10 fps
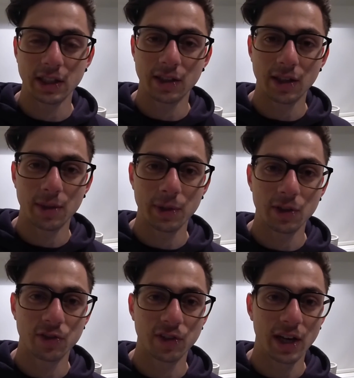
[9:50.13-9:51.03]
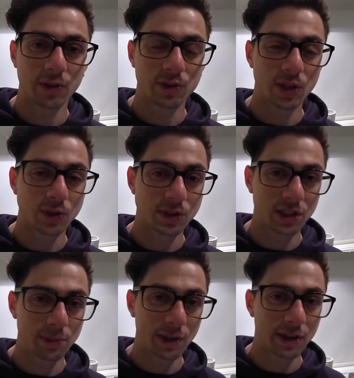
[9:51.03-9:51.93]
a bit of results in
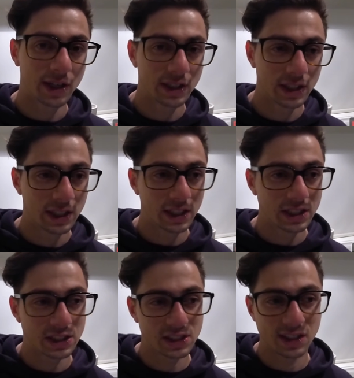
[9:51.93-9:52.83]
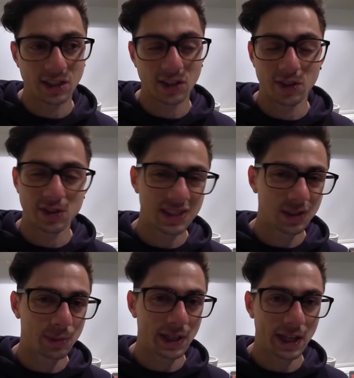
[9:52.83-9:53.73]
the mirror, just those
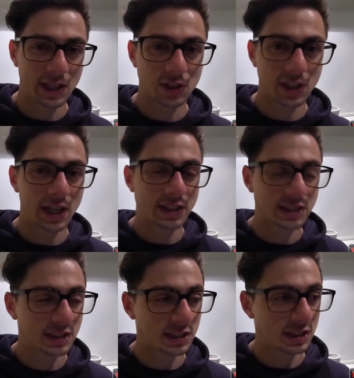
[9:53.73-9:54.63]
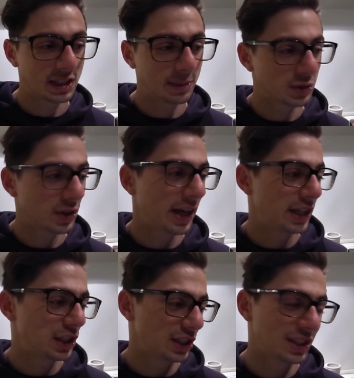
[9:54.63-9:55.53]
little bit of extra cuts and
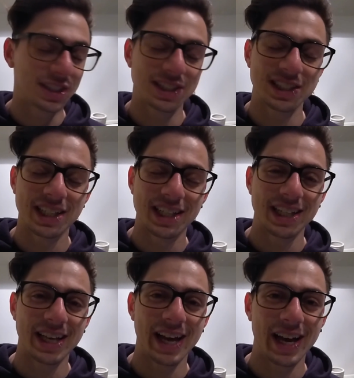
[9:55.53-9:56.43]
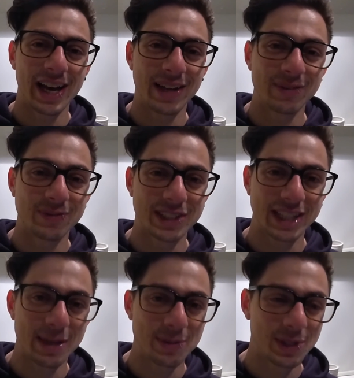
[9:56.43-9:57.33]
striations, just
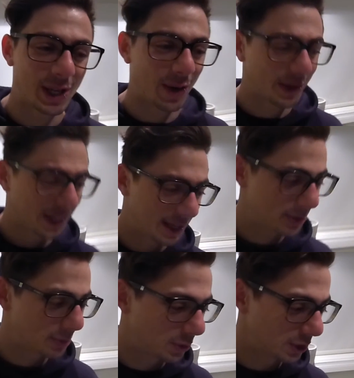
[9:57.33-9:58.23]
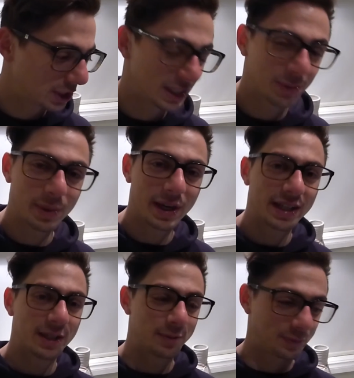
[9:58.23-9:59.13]
keeps you going, keeps you pushing. But
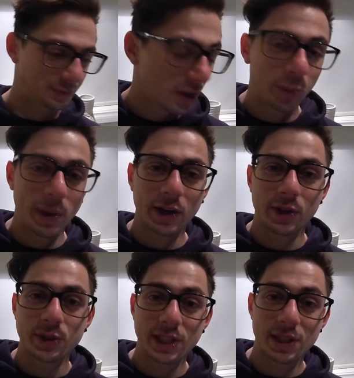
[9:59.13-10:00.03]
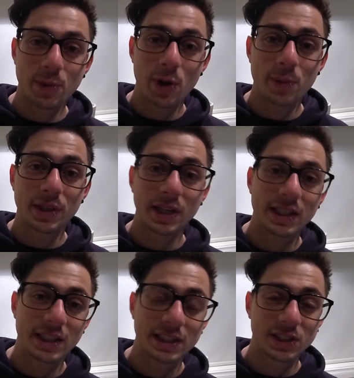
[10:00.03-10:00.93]
macros at the moment
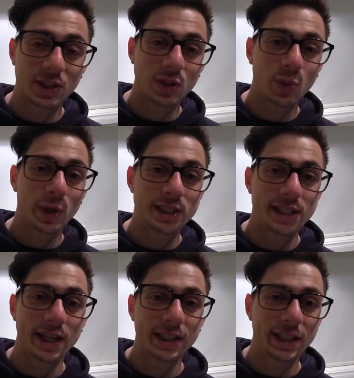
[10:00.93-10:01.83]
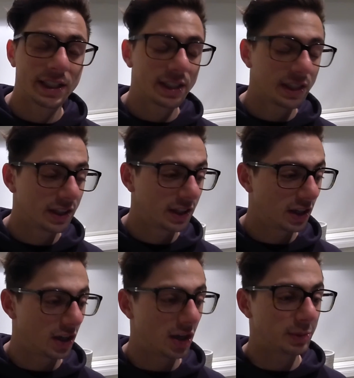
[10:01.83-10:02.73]
is on the way down again.
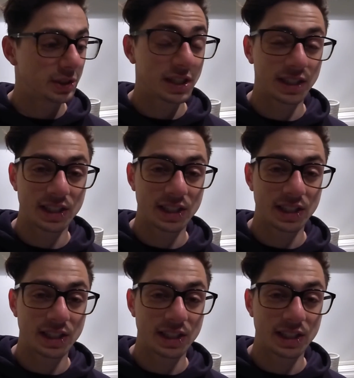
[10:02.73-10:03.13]
Just under